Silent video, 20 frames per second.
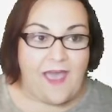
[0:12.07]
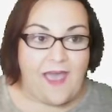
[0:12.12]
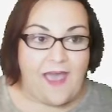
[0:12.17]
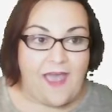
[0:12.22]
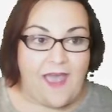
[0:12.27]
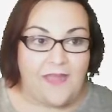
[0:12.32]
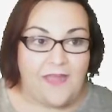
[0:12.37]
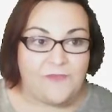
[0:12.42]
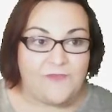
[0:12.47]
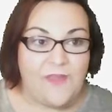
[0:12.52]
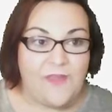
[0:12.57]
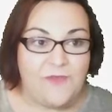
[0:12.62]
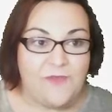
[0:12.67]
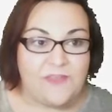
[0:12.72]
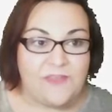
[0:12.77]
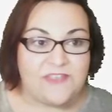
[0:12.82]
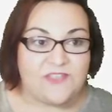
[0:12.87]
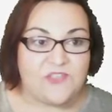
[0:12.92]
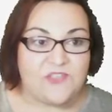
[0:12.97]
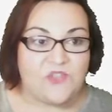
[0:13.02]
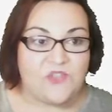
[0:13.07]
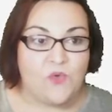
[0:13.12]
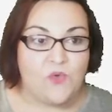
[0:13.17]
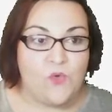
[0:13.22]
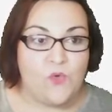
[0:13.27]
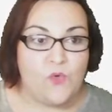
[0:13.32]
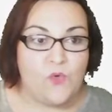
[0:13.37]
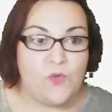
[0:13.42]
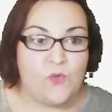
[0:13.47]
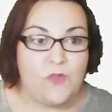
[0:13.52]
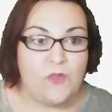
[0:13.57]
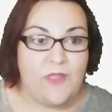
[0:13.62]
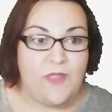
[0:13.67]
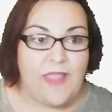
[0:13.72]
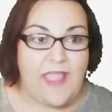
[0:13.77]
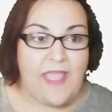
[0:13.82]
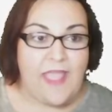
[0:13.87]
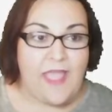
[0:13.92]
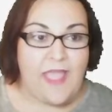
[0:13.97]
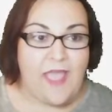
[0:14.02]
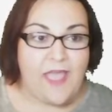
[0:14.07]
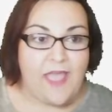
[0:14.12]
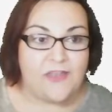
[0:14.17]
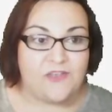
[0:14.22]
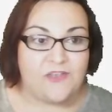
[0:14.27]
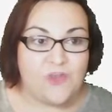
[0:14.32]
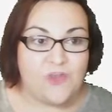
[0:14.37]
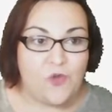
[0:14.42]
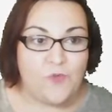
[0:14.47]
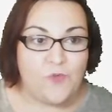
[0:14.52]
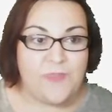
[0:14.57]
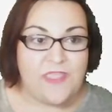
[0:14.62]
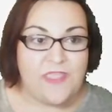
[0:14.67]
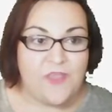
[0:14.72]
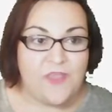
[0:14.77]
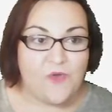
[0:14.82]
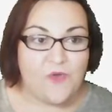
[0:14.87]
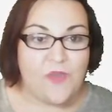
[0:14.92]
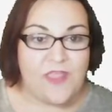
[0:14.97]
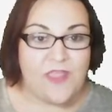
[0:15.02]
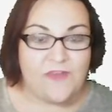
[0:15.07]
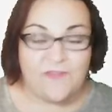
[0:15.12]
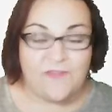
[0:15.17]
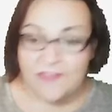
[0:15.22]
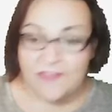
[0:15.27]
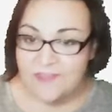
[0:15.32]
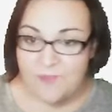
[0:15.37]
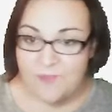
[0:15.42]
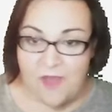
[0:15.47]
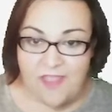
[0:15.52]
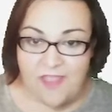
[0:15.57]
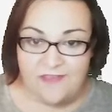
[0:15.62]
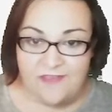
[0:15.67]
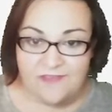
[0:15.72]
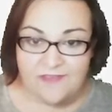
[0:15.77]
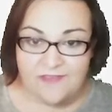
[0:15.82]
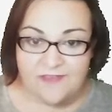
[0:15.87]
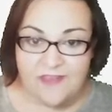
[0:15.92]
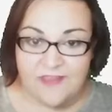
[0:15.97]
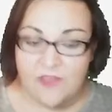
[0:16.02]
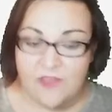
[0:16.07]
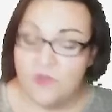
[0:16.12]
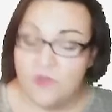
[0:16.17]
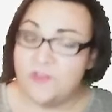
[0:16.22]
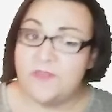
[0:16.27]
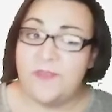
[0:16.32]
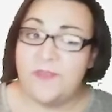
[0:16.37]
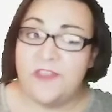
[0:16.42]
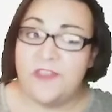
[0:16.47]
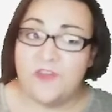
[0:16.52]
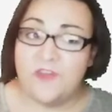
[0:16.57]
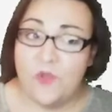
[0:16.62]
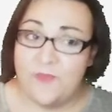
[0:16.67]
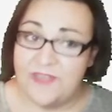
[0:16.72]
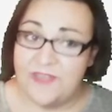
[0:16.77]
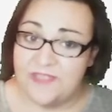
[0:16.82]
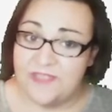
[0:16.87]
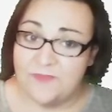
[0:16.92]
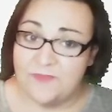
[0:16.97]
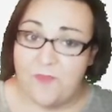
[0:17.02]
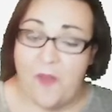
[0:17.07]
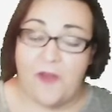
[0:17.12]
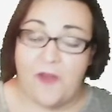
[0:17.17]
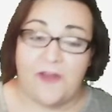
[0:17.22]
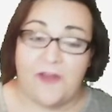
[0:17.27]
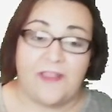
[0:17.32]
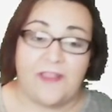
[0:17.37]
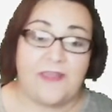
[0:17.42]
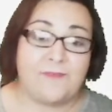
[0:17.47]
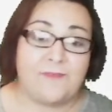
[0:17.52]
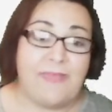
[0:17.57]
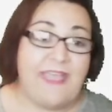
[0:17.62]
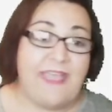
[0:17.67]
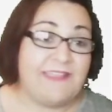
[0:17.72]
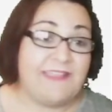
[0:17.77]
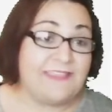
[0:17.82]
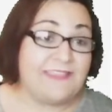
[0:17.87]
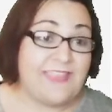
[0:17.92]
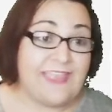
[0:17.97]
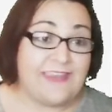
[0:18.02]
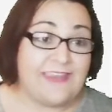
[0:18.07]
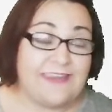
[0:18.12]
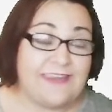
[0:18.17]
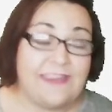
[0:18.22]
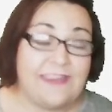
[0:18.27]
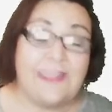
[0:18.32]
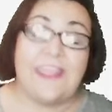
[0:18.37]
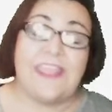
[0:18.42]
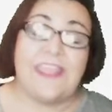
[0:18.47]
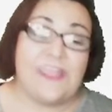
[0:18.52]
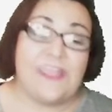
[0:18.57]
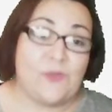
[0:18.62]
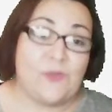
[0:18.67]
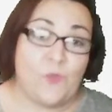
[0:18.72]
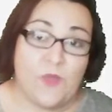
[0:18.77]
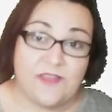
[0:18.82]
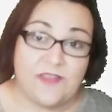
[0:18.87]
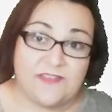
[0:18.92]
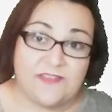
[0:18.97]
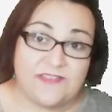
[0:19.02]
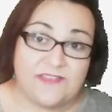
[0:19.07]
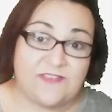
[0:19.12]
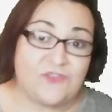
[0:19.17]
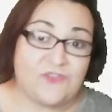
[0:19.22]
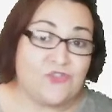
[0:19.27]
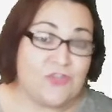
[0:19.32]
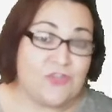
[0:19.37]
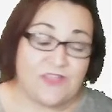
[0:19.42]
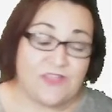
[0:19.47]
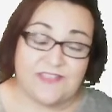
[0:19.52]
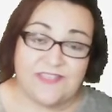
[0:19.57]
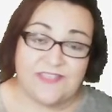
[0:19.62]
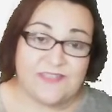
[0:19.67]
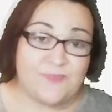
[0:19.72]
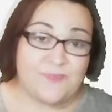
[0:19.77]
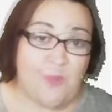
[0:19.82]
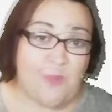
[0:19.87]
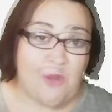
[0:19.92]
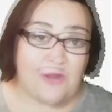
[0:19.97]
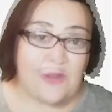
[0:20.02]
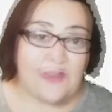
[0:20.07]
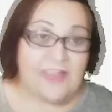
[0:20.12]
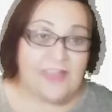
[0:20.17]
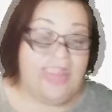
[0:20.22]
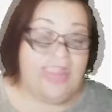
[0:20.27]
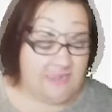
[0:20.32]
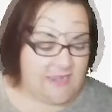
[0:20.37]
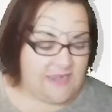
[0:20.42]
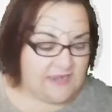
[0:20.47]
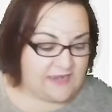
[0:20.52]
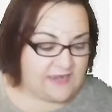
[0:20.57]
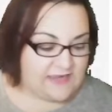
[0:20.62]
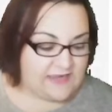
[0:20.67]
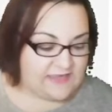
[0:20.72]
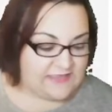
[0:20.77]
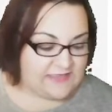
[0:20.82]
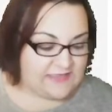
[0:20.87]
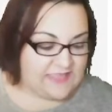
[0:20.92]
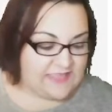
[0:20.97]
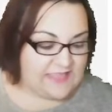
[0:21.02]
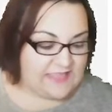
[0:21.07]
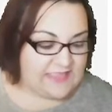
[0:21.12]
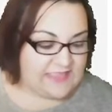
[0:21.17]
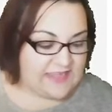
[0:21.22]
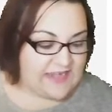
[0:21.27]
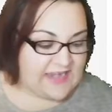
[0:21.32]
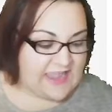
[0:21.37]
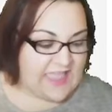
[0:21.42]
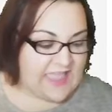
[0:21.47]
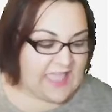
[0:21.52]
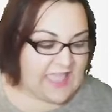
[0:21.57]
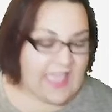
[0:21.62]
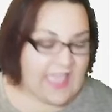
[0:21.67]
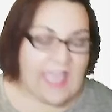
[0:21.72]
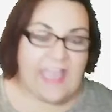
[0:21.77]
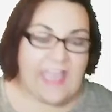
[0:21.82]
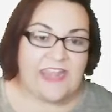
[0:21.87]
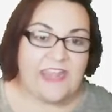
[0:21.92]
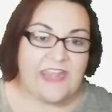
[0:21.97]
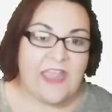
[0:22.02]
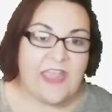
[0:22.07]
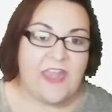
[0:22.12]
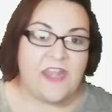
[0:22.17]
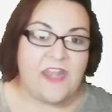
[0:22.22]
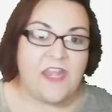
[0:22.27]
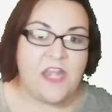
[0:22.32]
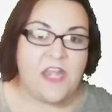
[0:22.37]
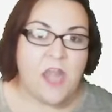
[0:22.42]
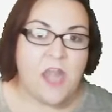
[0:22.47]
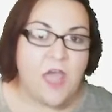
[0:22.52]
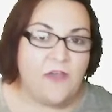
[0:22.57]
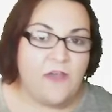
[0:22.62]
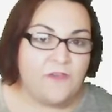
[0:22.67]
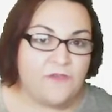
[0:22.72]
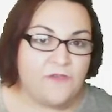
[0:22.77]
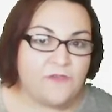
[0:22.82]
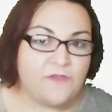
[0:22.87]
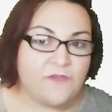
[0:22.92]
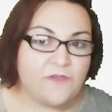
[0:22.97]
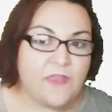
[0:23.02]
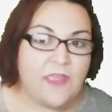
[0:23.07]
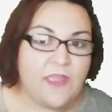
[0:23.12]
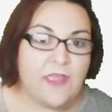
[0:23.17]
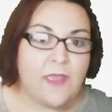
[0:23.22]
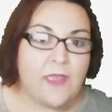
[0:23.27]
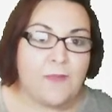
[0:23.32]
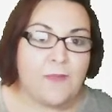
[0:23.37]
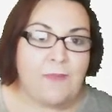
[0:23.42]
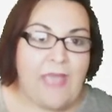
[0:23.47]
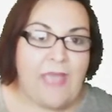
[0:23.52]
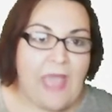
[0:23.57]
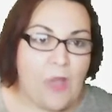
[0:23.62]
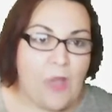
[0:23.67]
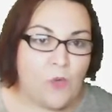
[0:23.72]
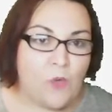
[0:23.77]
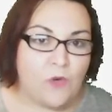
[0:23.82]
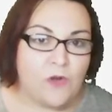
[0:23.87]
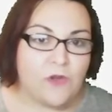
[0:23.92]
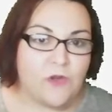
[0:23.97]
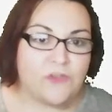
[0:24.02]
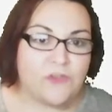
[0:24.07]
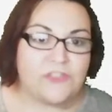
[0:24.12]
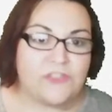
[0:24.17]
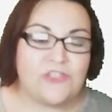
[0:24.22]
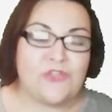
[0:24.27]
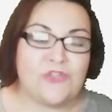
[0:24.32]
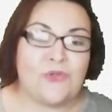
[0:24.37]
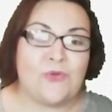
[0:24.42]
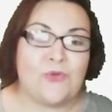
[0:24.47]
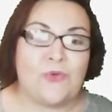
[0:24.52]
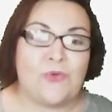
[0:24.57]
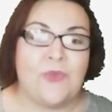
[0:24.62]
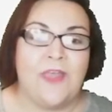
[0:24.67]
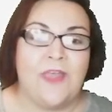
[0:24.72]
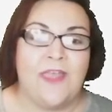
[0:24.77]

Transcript: I found this tool, Adobe Creative Express. It used to be Adobe Spark, and back then it was just a Spark. I didn't think that it had enough power to